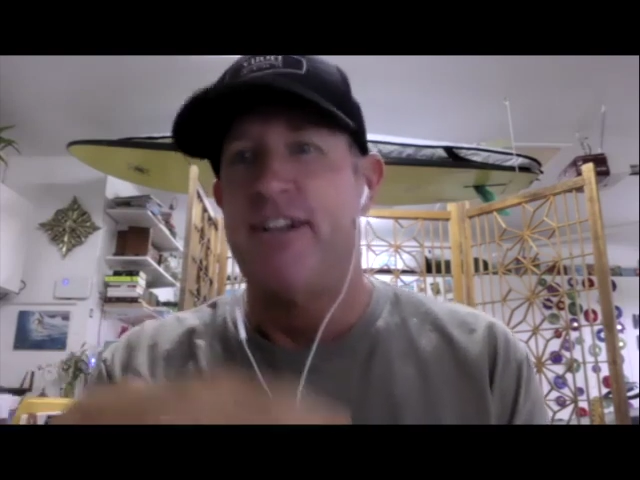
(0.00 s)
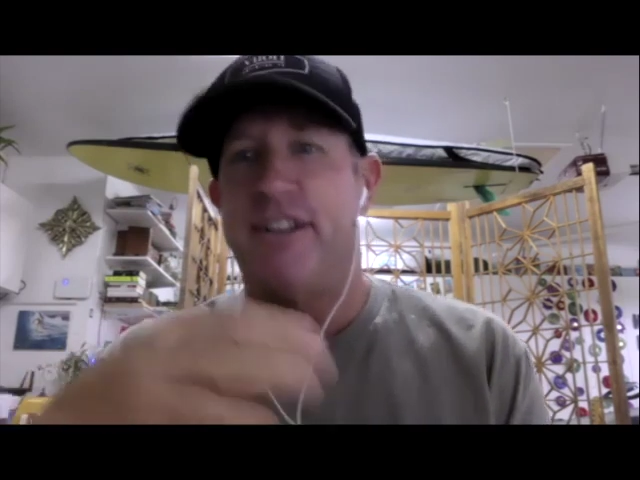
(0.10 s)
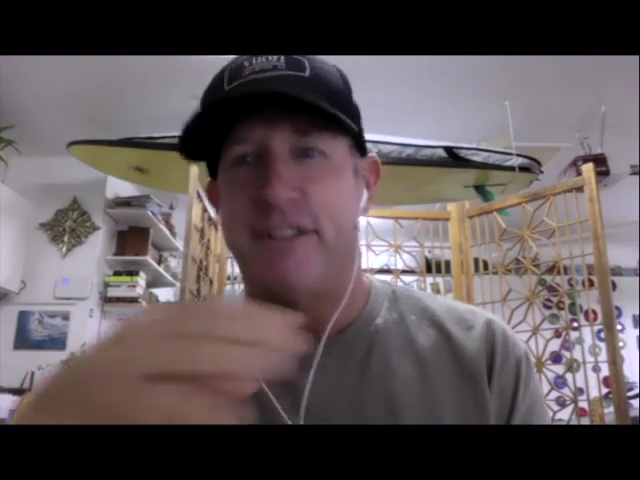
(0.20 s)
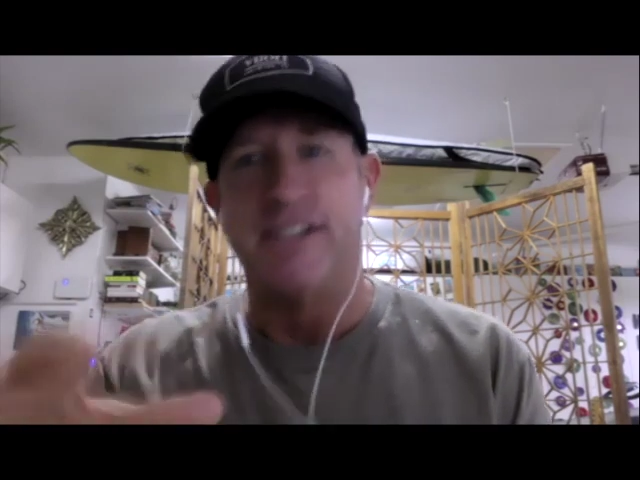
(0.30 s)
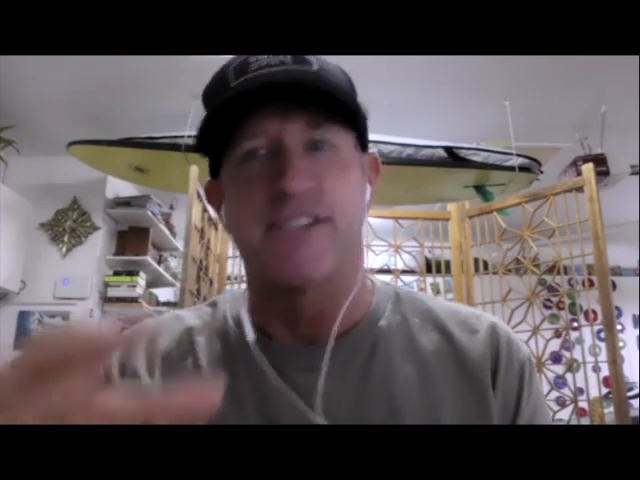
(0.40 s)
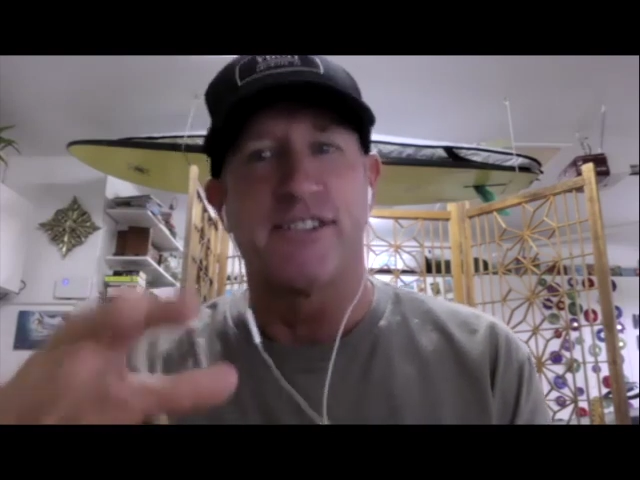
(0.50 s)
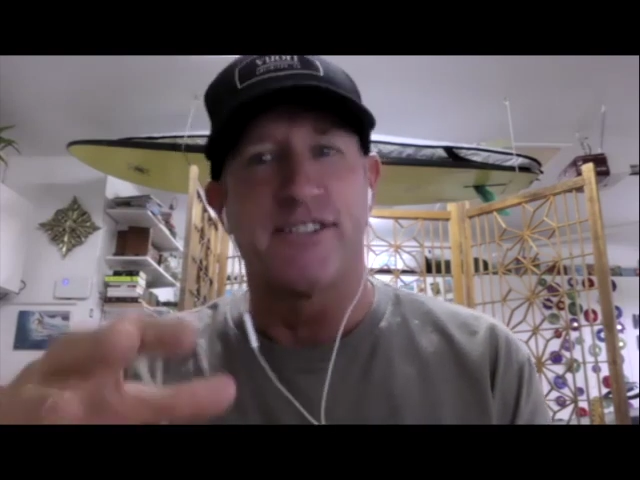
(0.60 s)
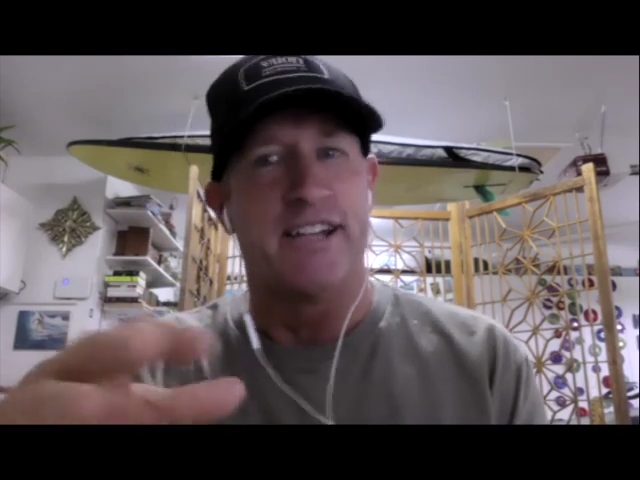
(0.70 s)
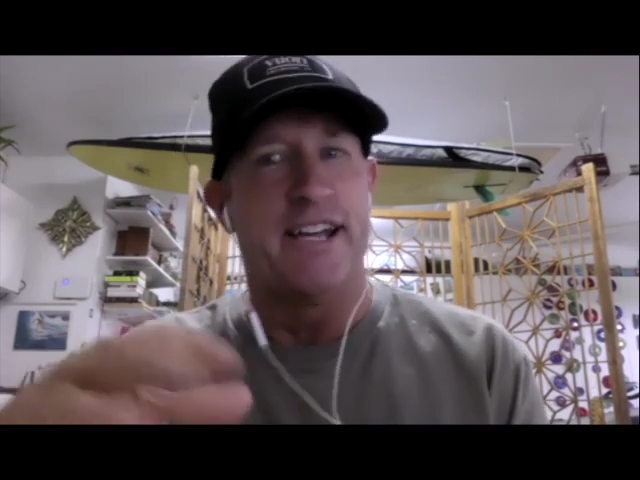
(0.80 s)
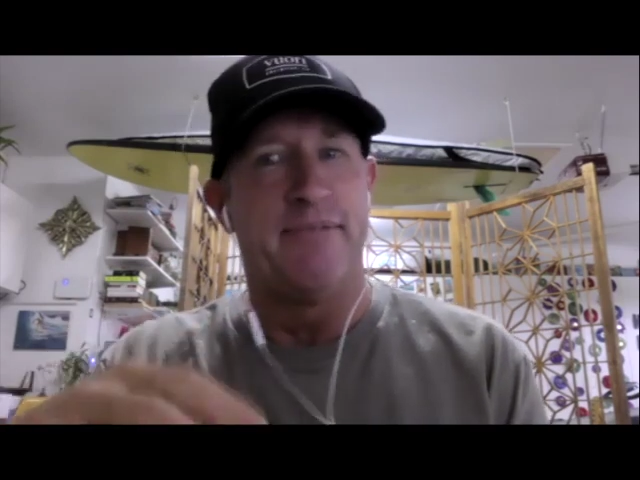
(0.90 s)
This is
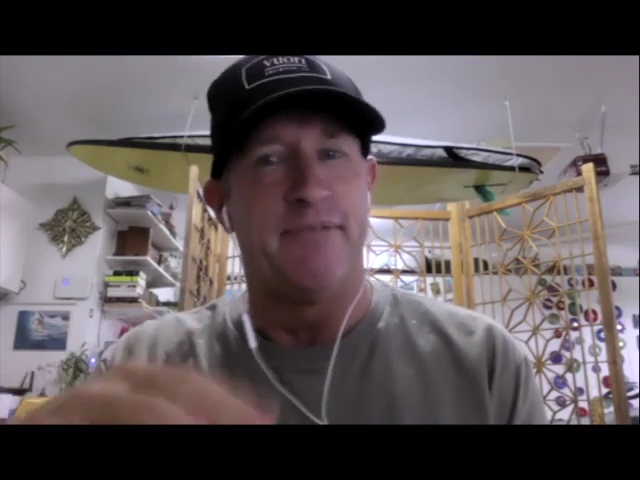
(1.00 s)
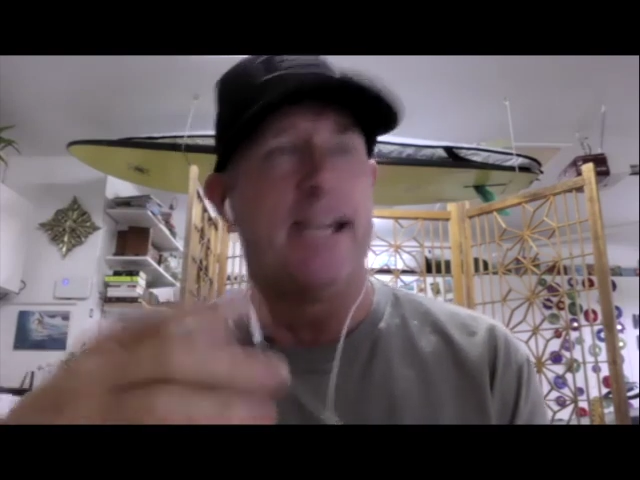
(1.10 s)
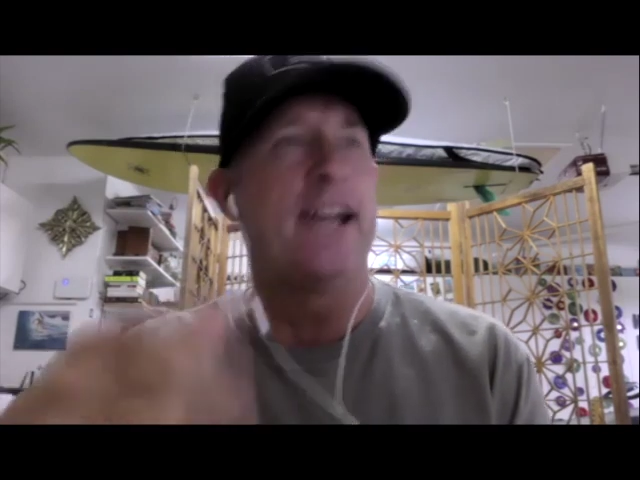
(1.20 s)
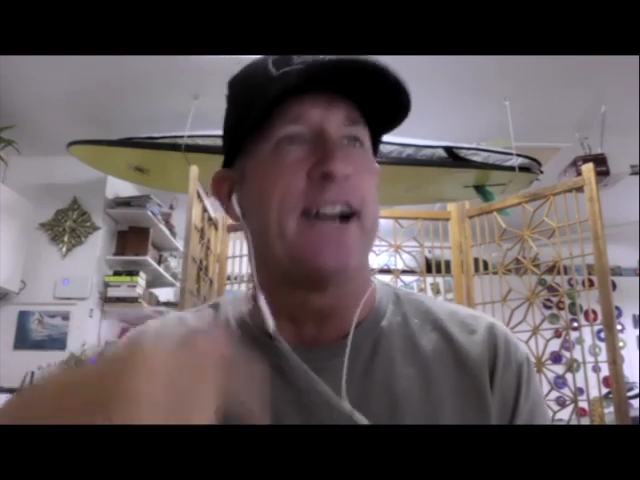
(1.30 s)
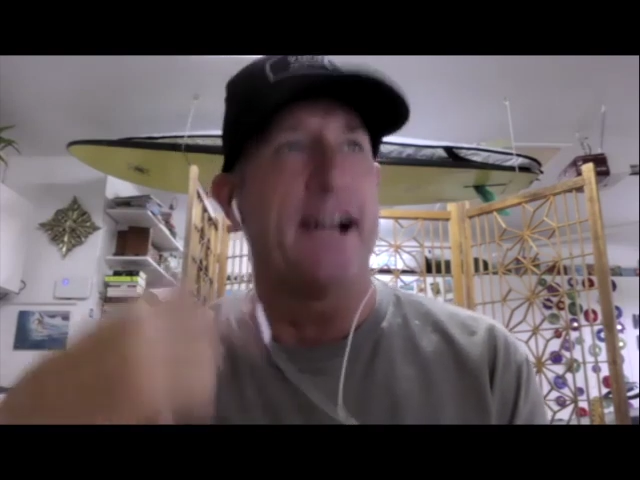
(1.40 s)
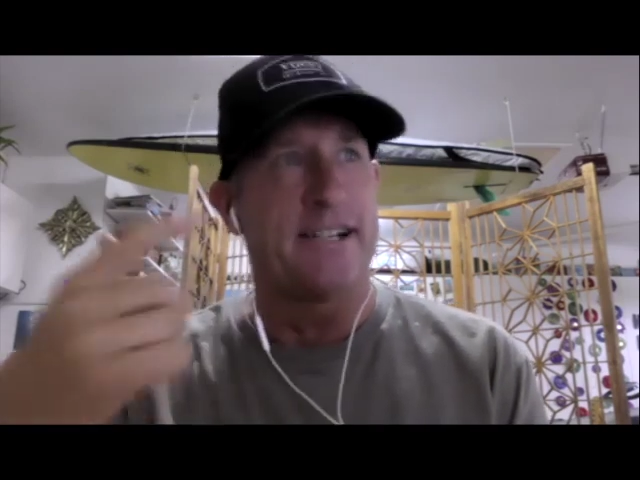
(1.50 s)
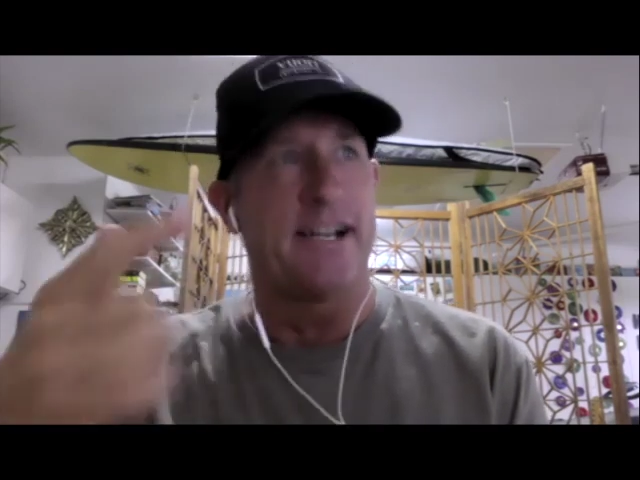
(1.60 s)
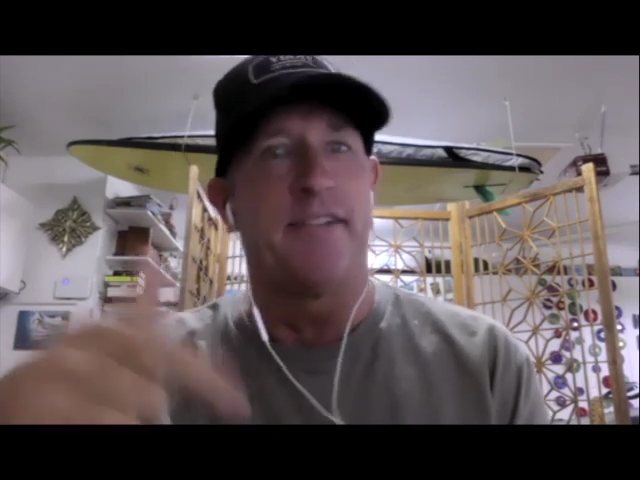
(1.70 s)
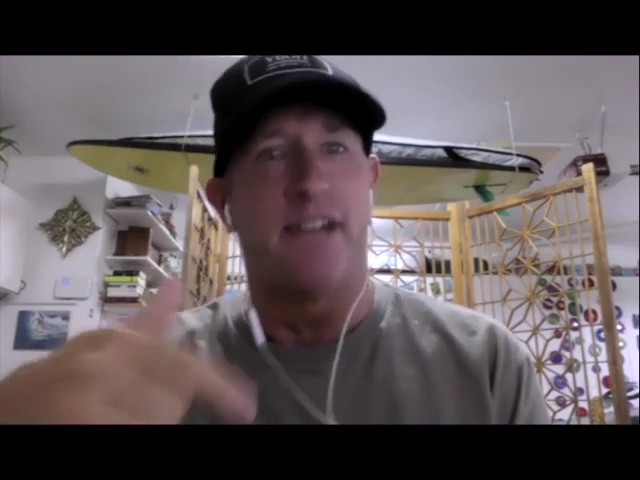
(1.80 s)
lame. Then I kind of